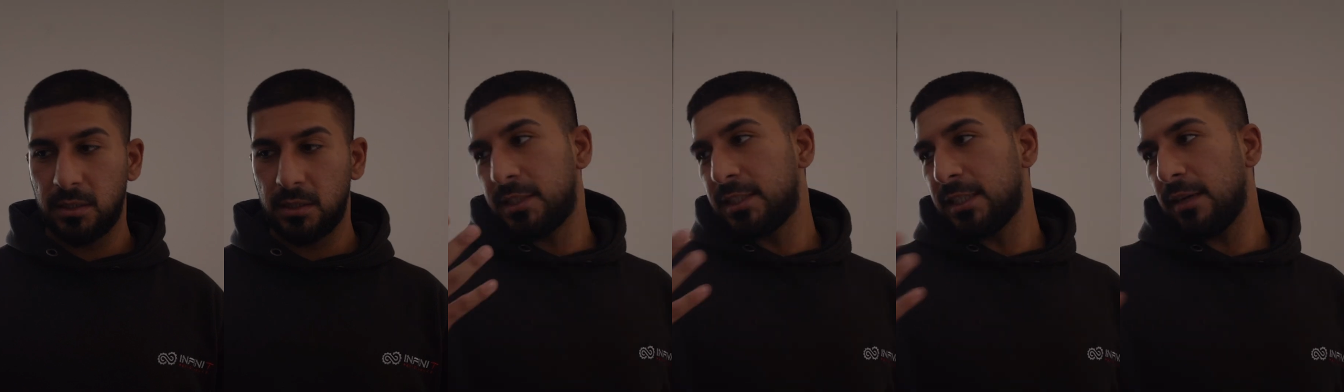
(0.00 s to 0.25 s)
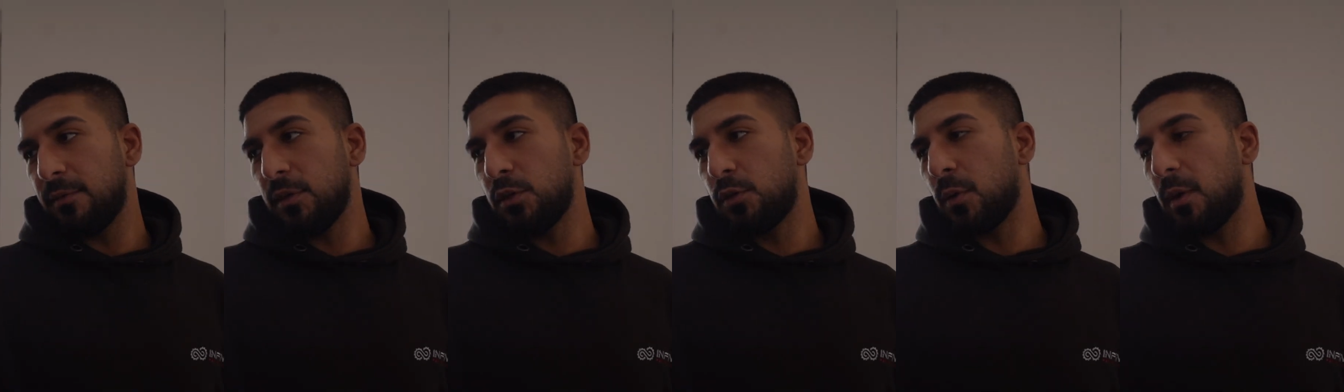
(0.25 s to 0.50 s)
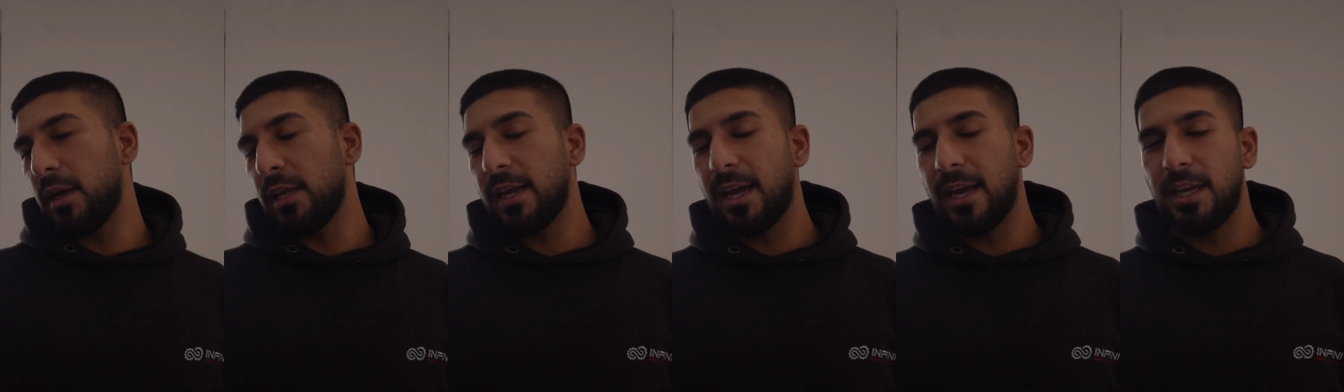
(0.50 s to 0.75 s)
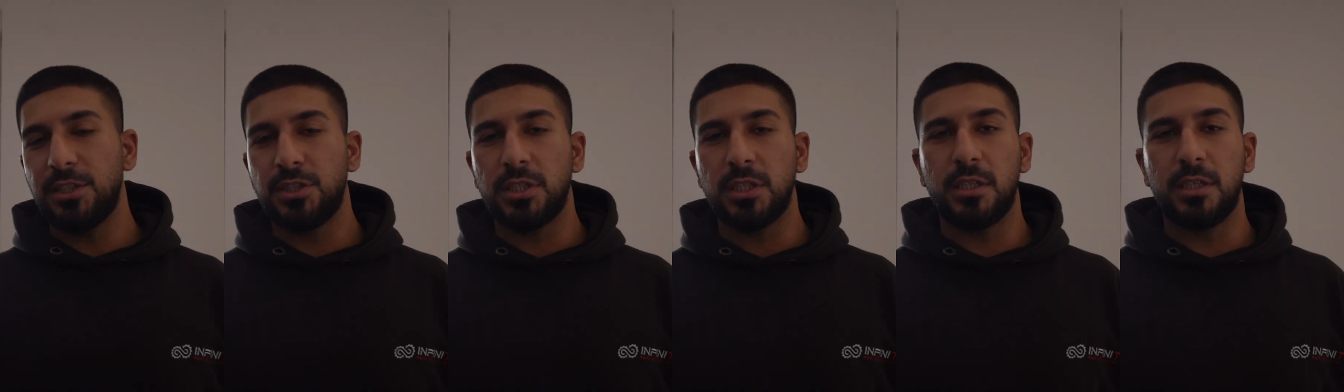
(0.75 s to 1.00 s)
the 720
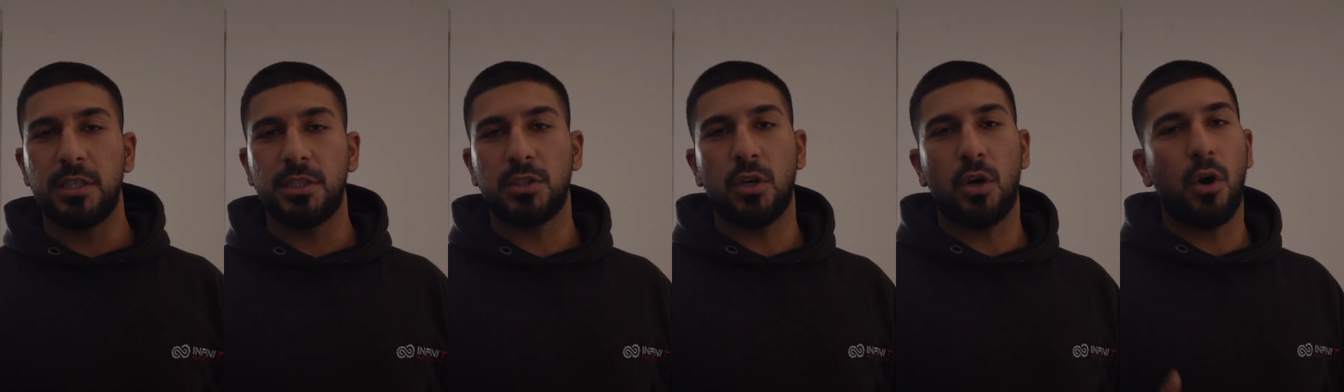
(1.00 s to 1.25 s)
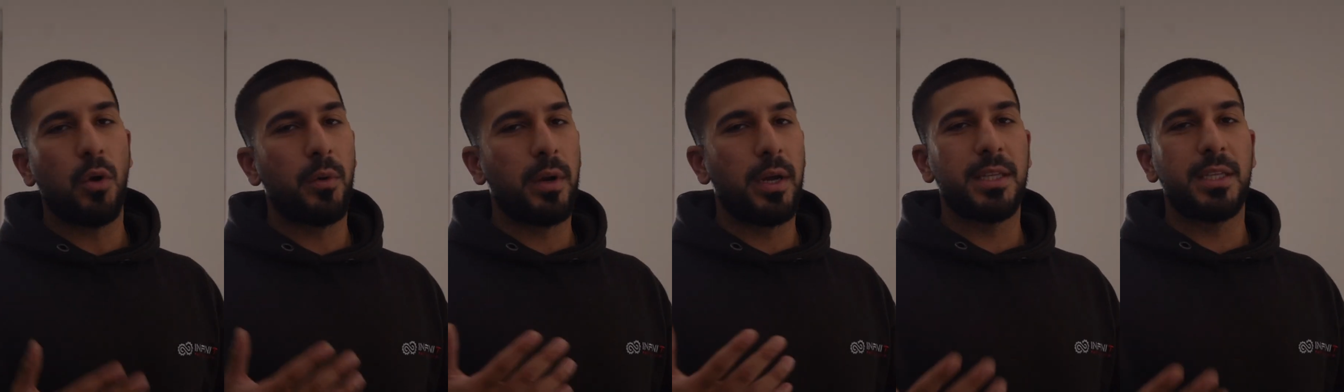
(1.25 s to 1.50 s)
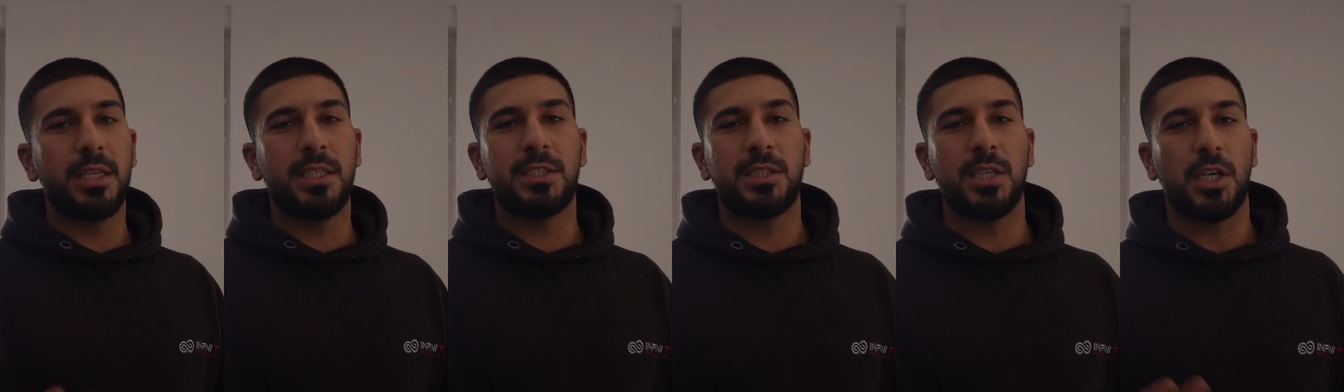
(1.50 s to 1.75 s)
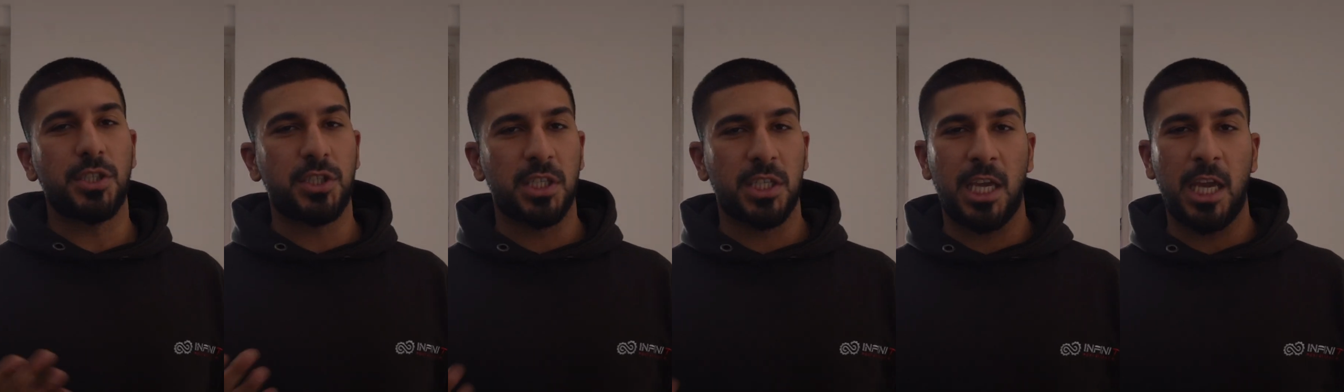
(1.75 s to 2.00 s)
engine is already
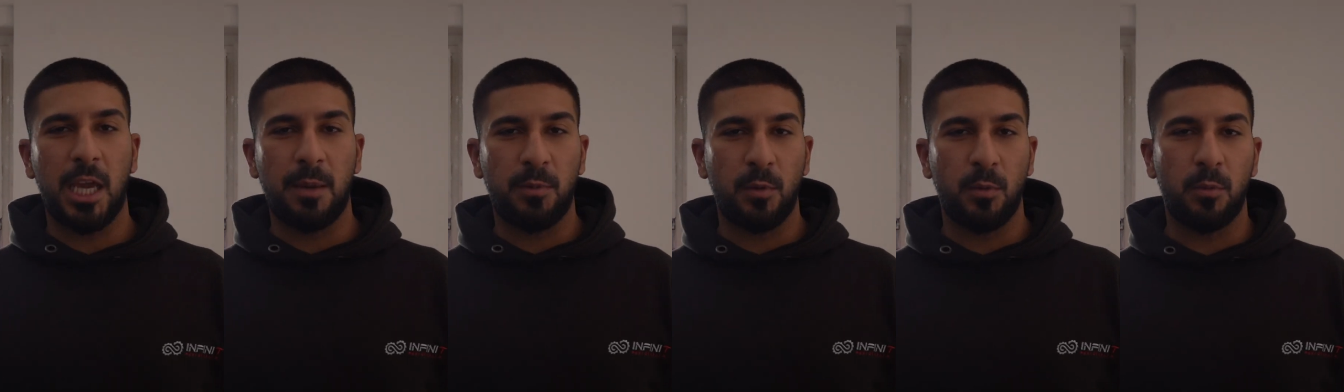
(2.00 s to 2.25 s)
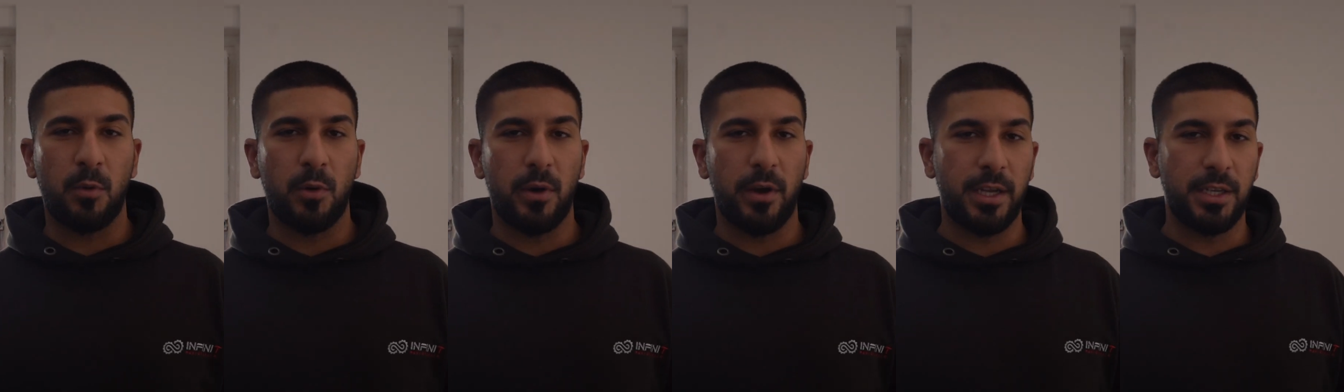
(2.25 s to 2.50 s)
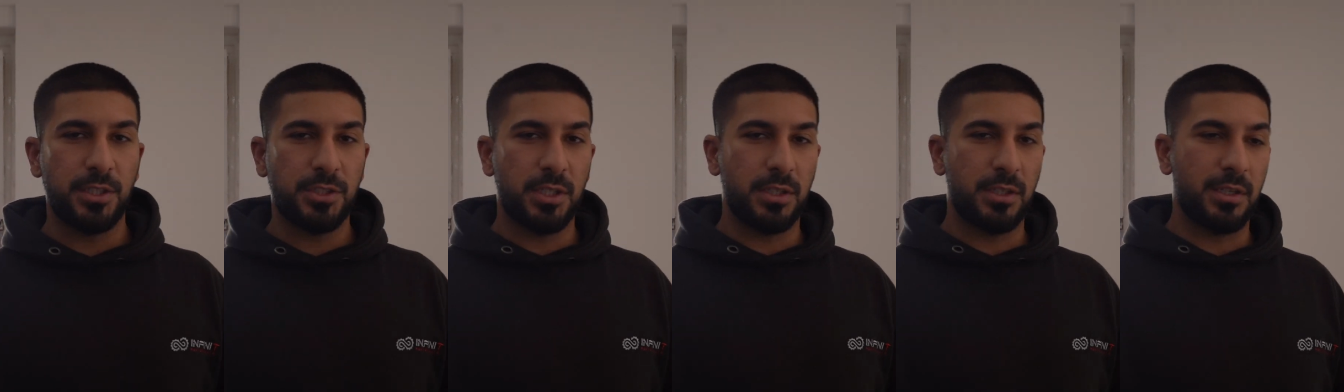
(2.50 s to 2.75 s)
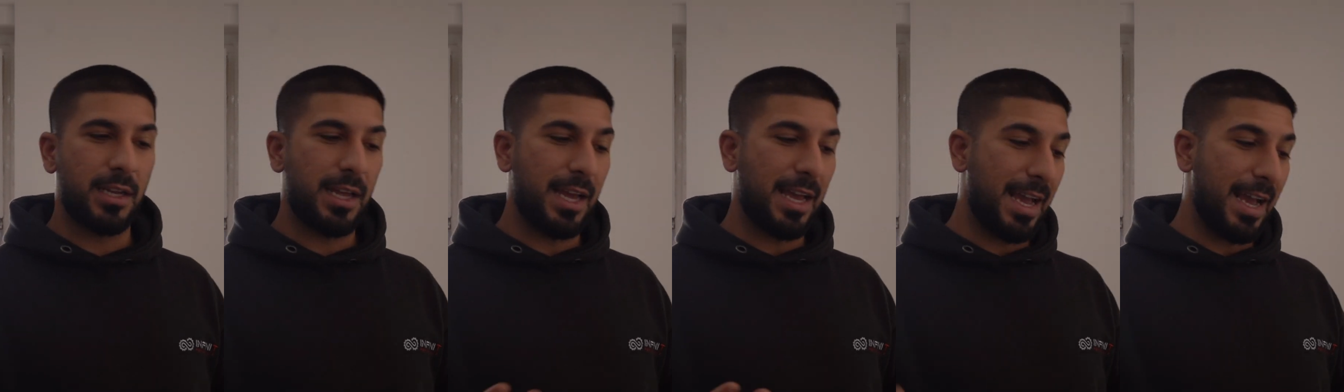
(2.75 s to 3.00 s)
such a capable
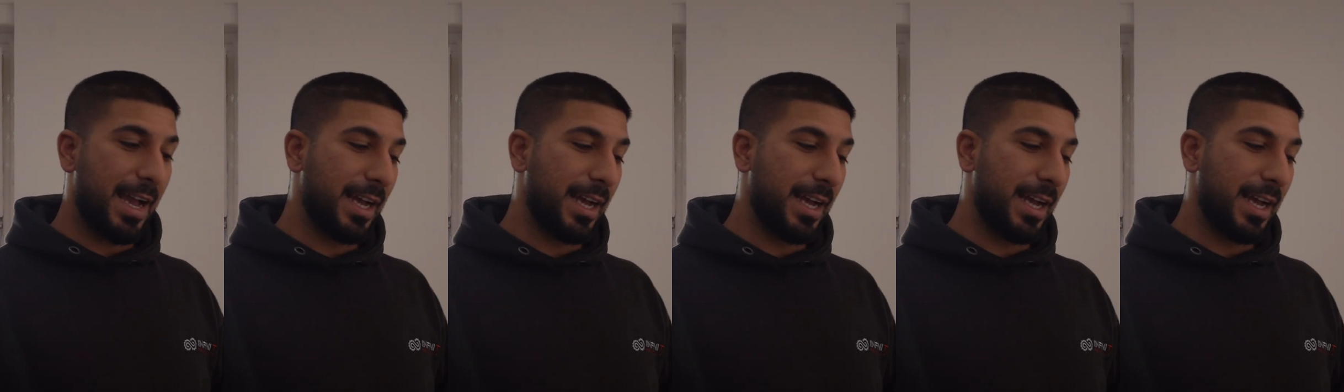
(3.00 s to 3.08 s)
engine